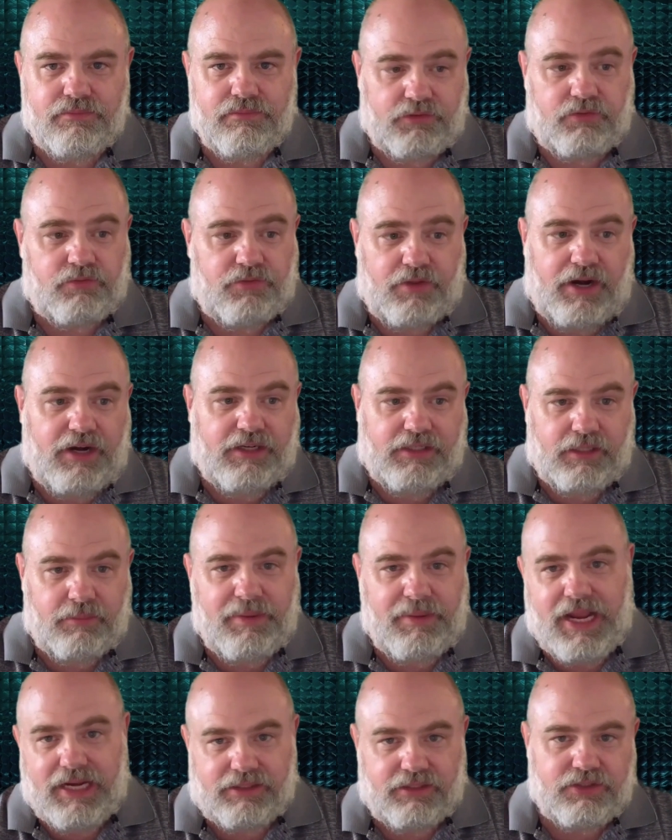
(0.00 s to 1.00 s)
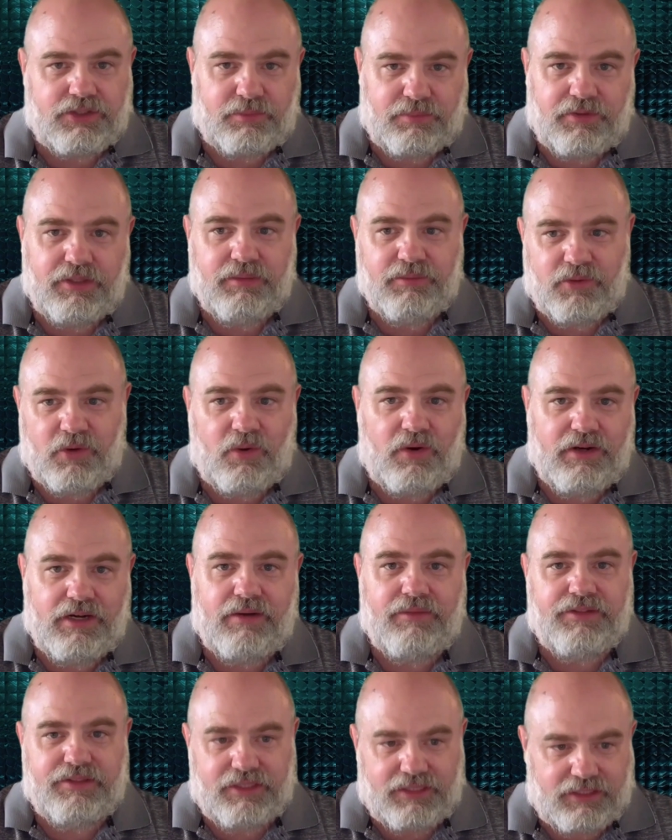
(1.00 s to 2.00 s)
starting to pack the Supreme Court and
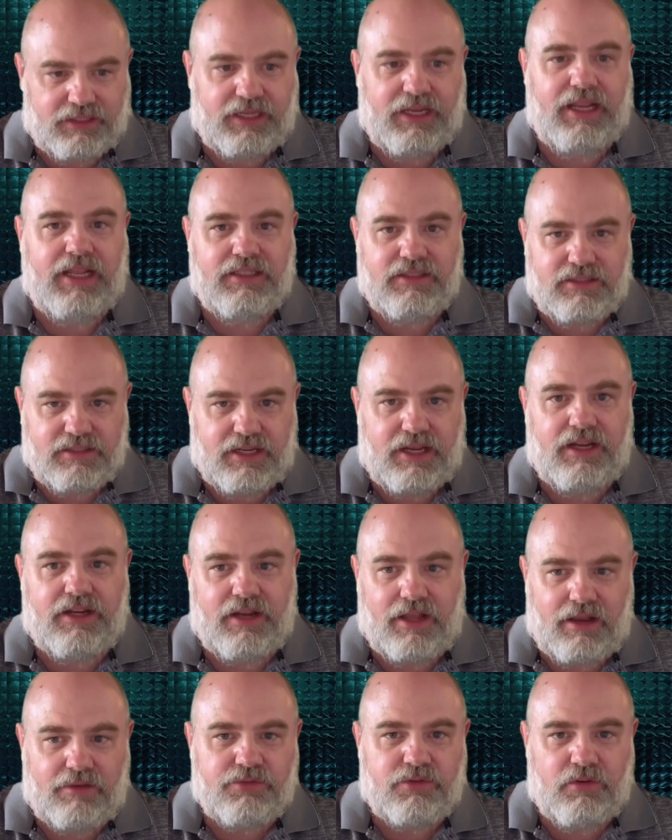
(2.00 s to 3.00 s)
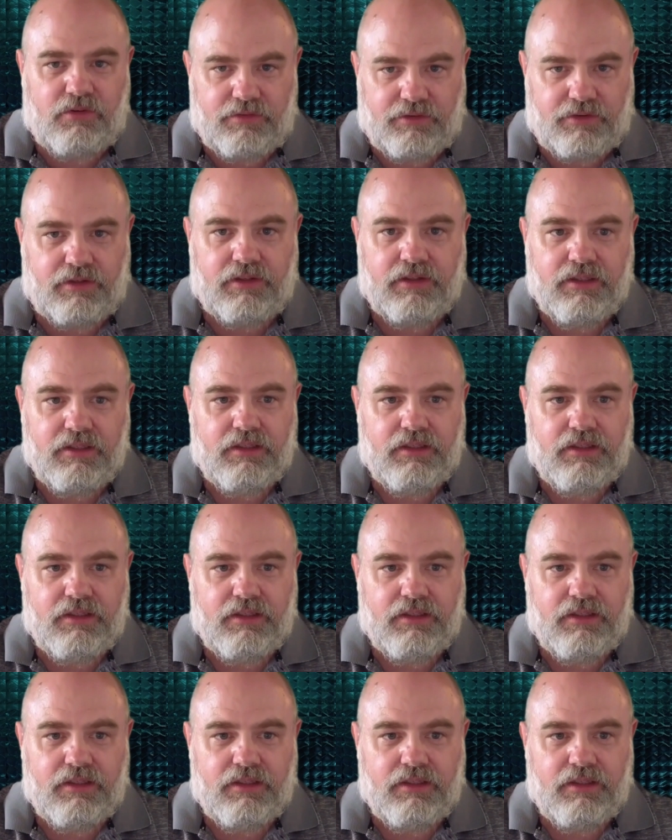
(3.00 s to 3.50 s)
everything, and they had standoffs over,